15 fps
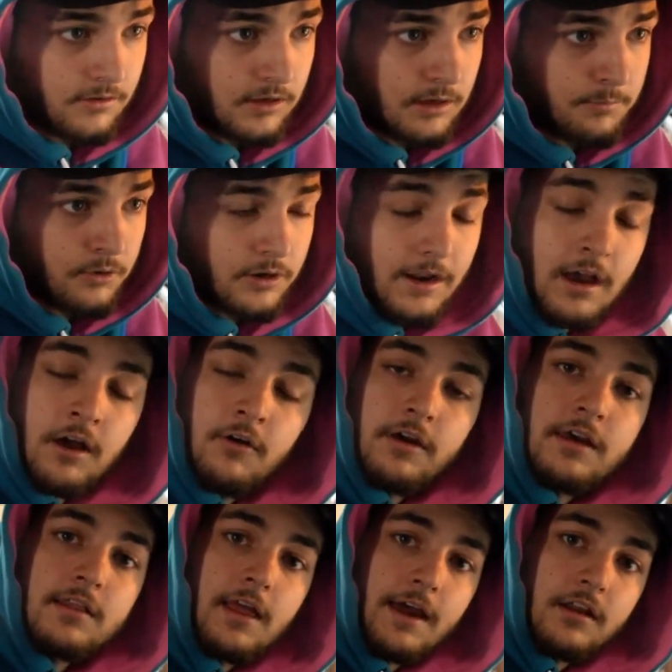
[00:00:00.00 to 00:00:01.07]
thank you.
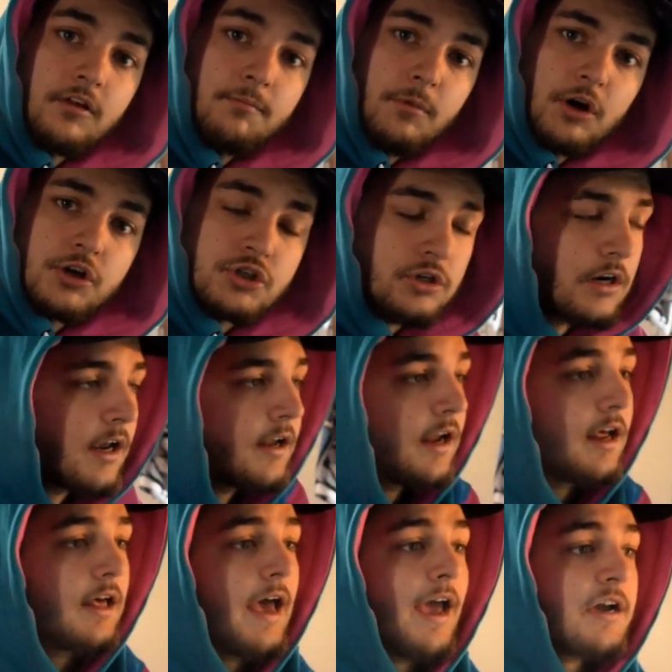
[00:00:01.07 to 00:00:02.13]
Enjoy.
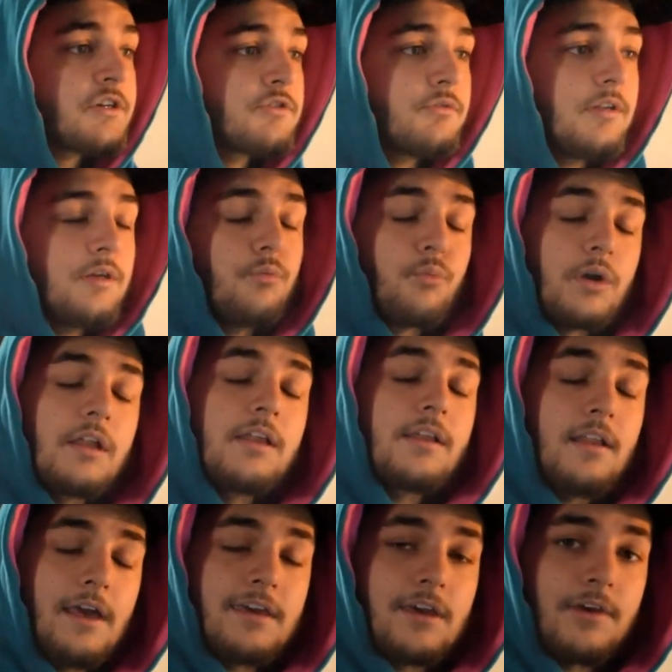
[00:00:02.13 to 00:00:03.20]
I actually really
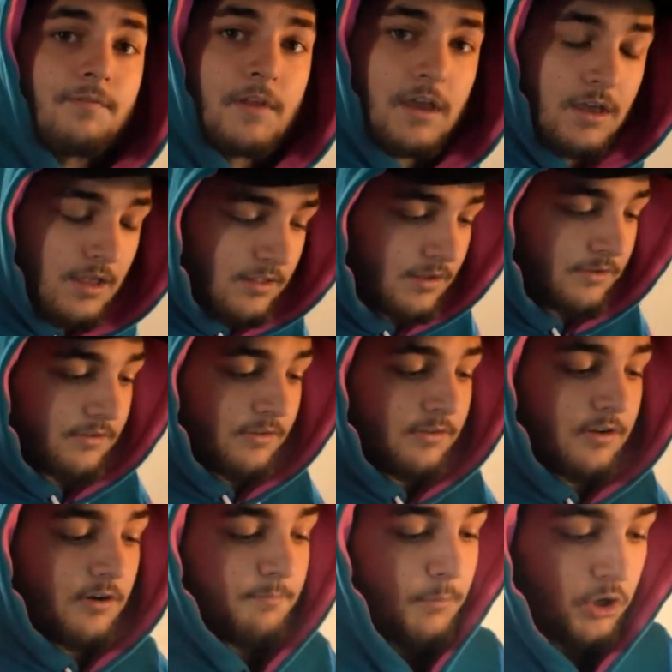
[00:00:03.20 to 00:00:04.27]
like it. This is
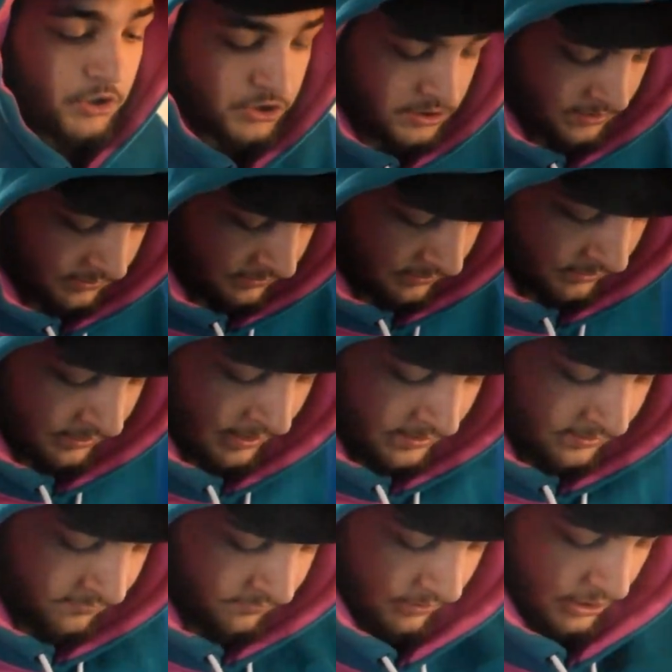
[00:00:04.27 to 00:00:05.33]
their merch. This is the
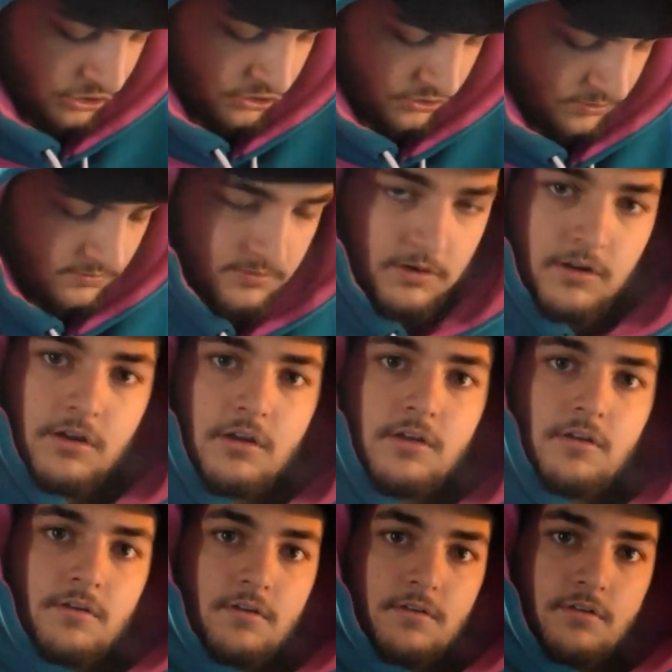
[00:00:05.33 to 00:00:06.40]
Teddy Fresh
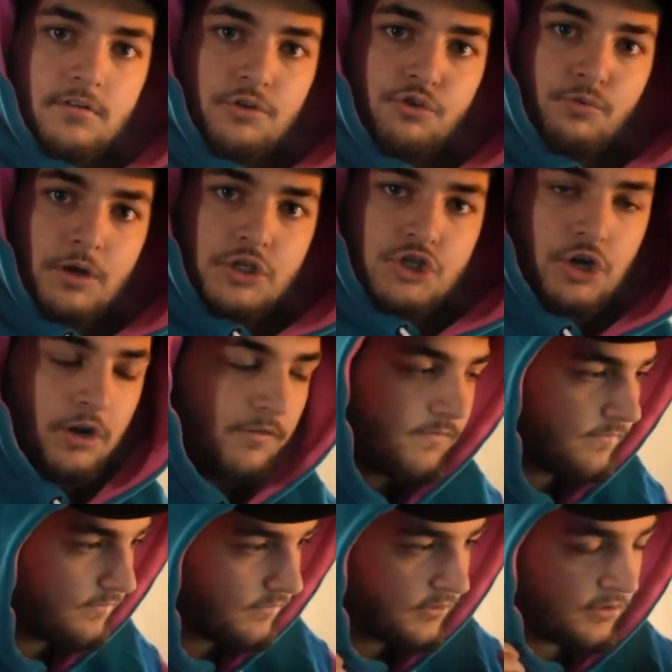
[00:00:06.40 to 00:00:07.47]
sweatshirt,
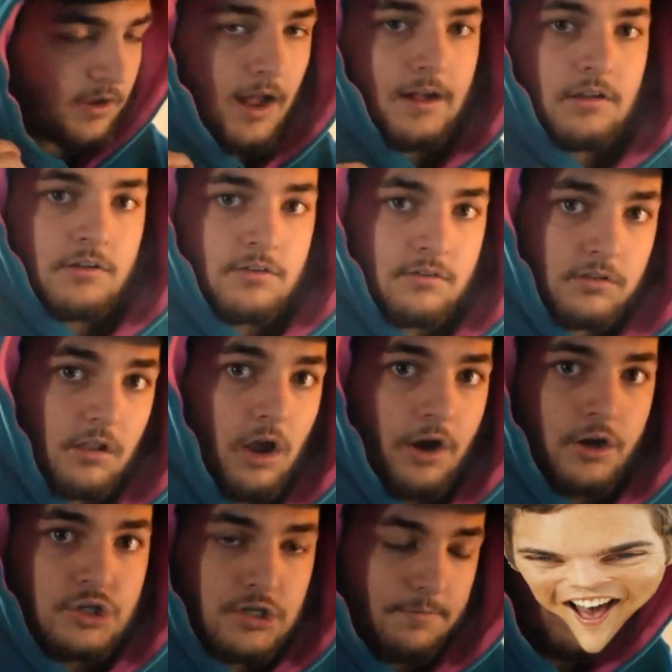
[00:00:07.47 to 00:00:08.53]
size
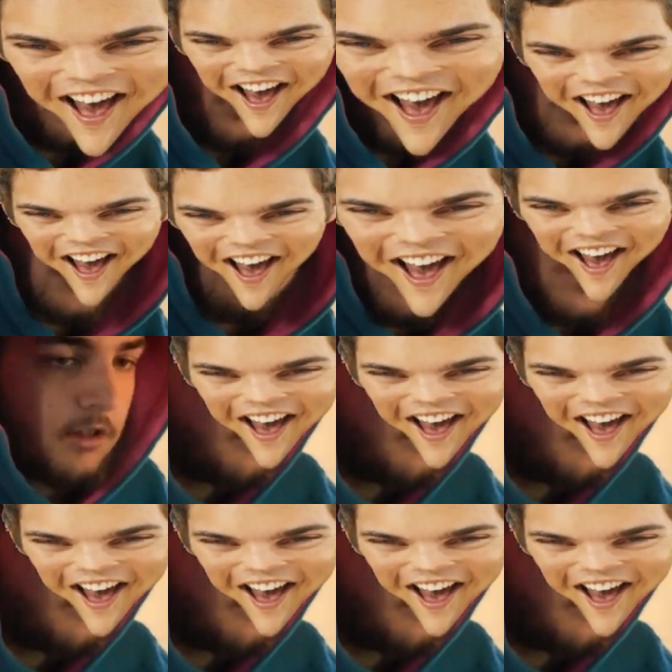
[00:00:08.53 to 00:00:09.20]
large. I'm a large man.